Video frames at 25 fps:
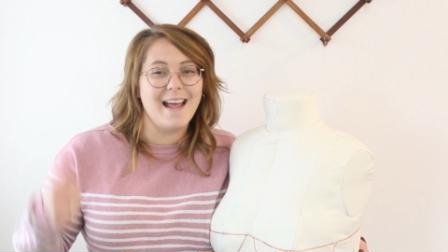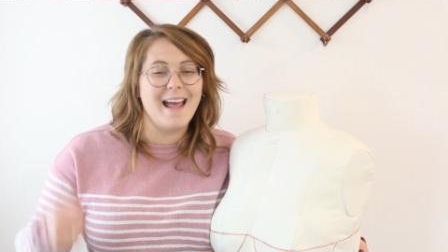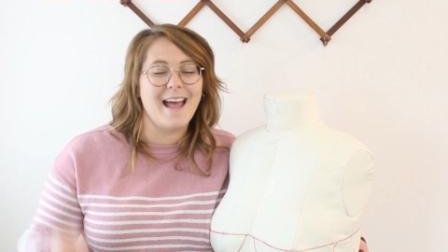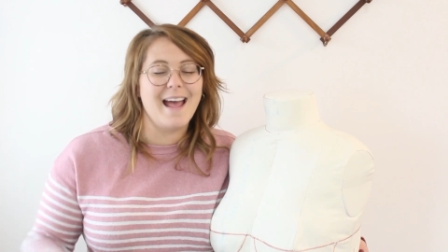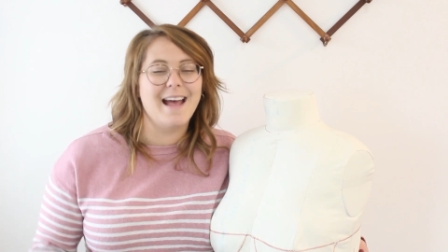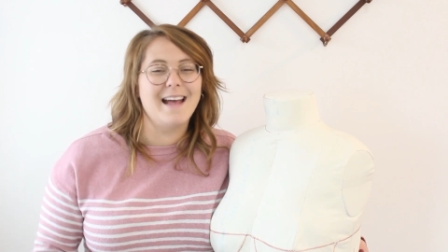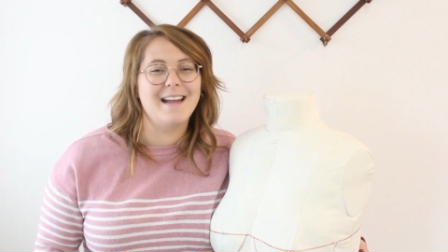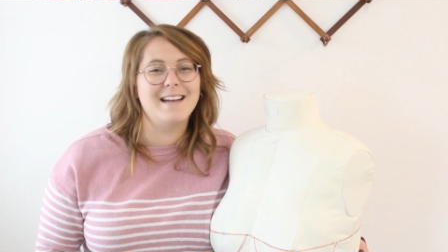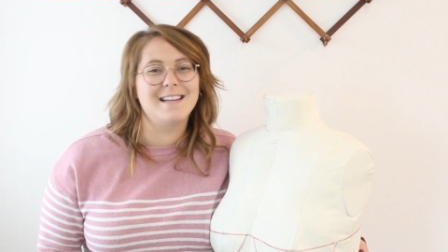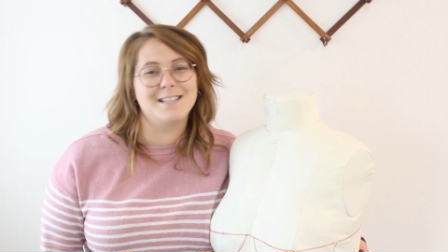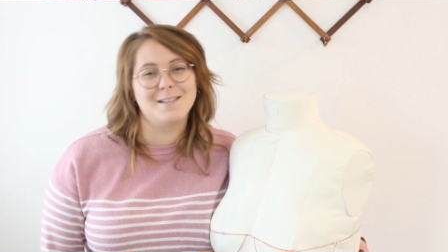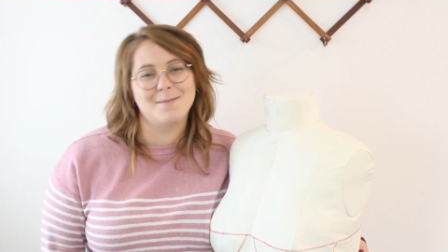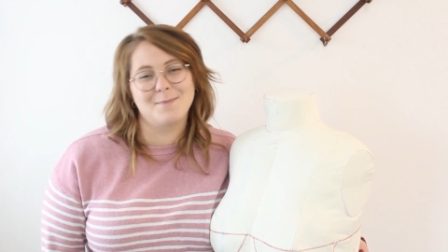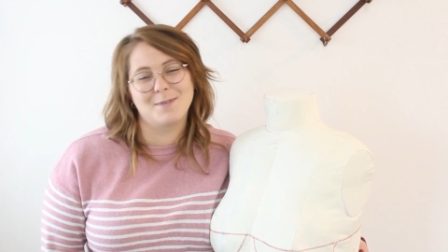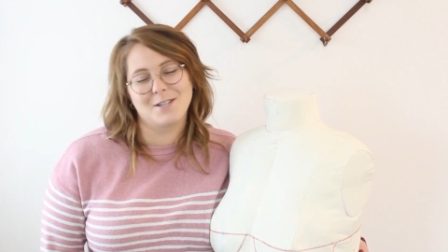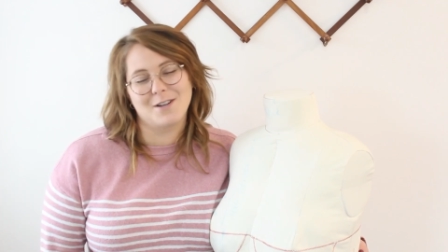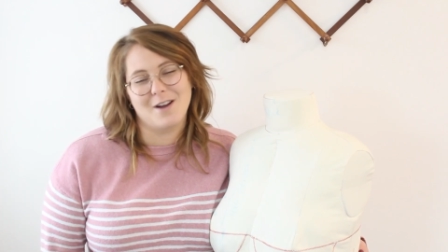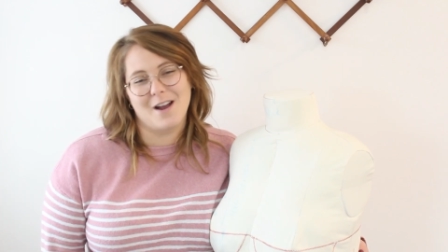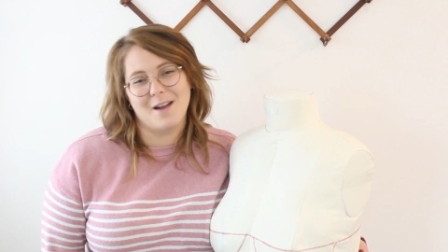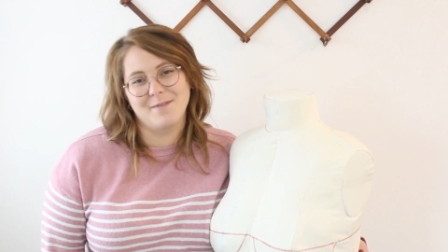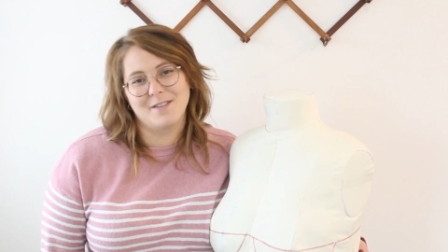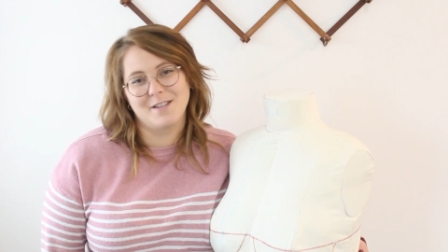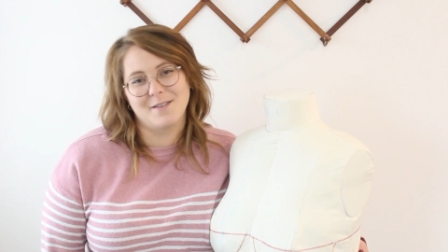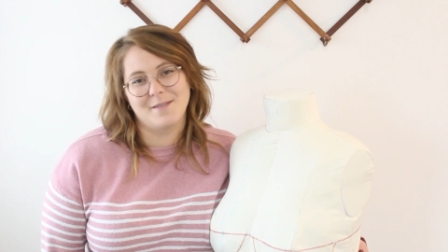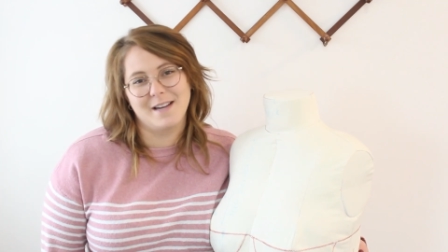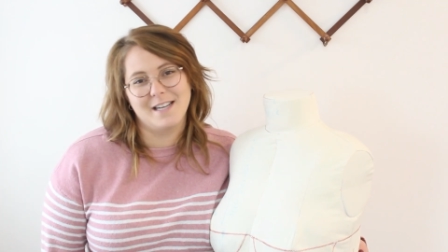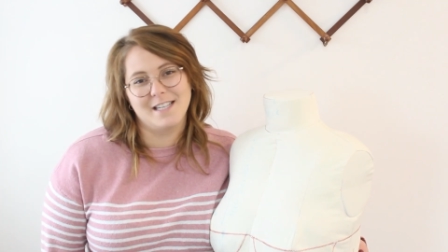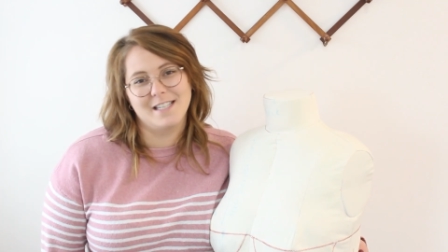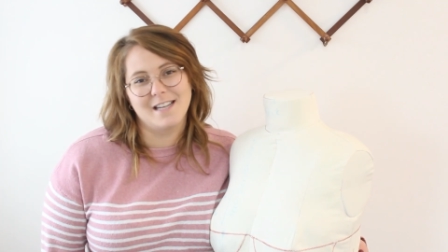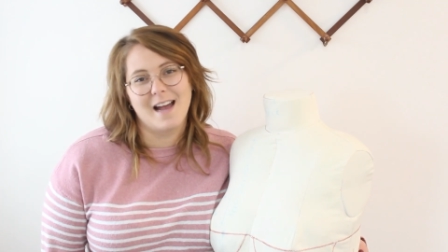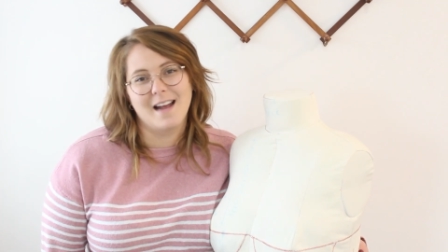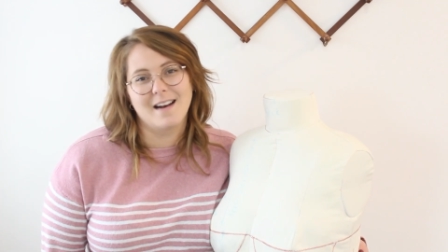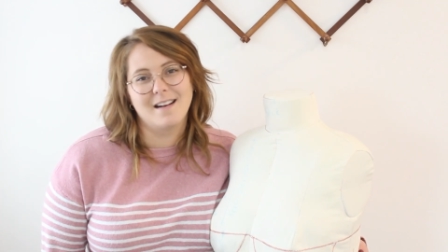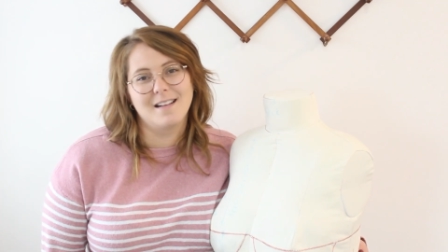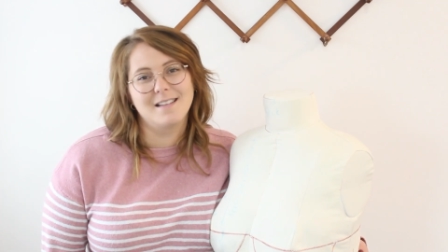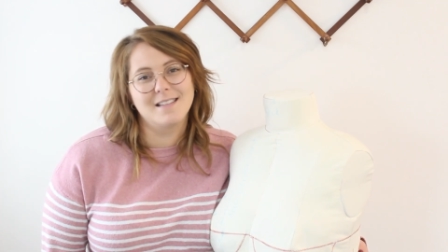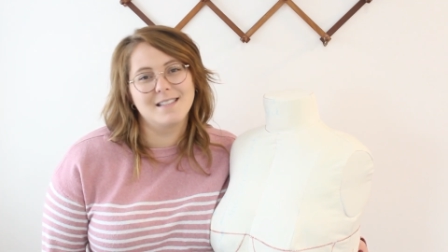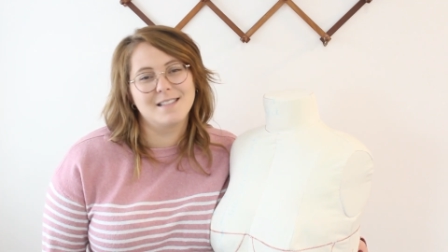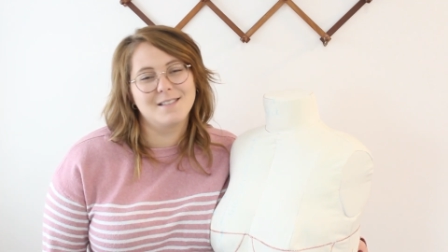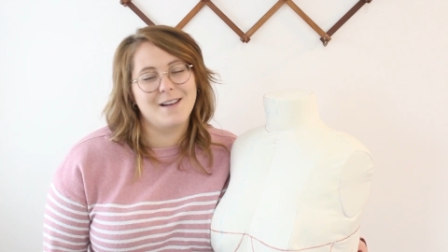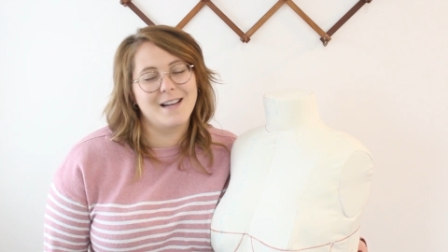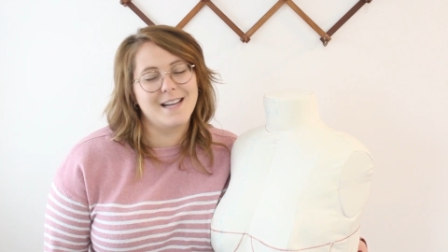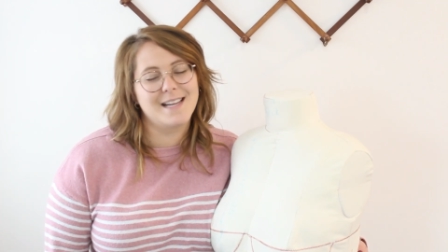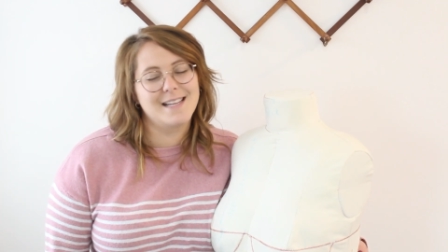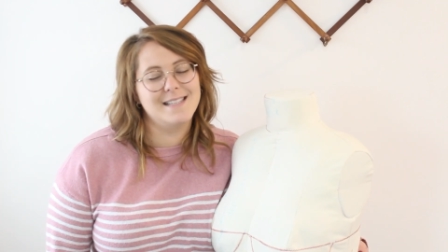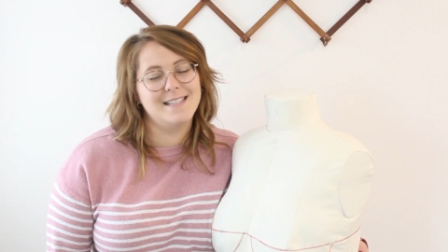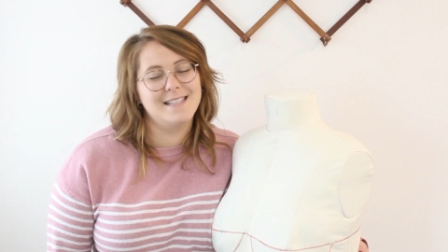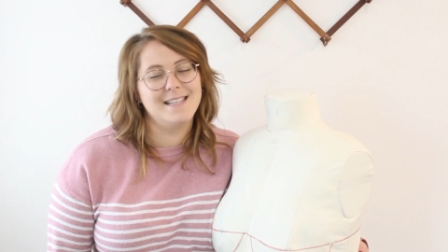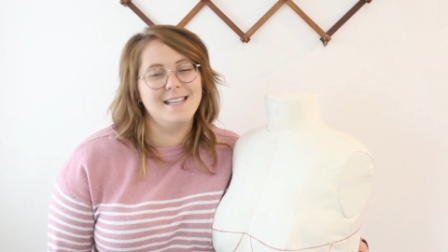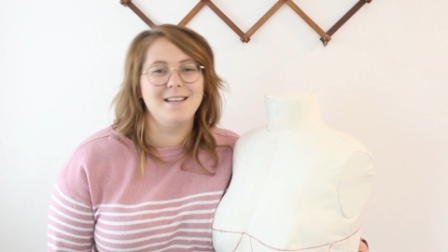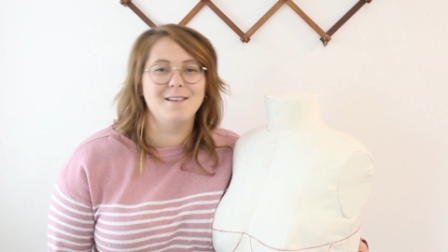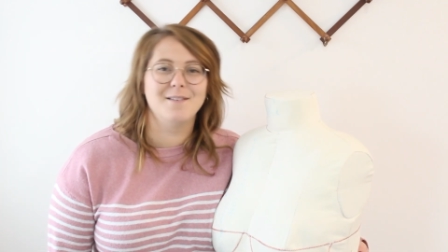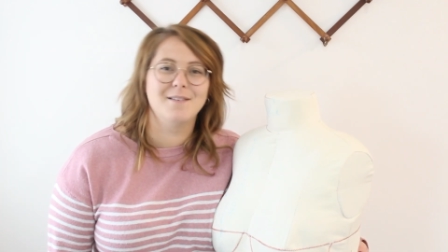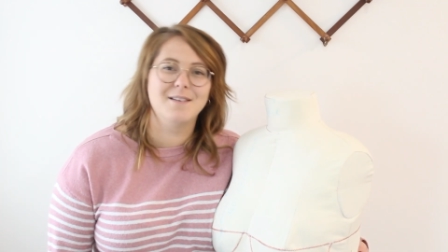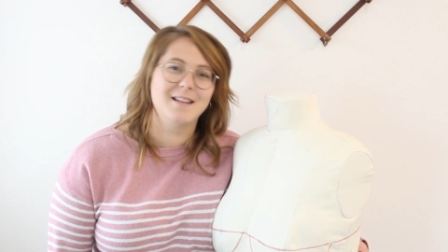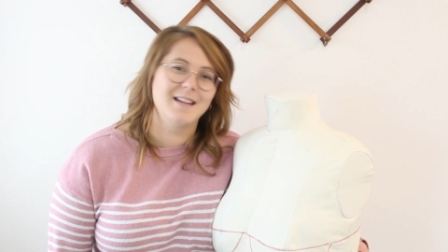and subscribe to my channel so I can see you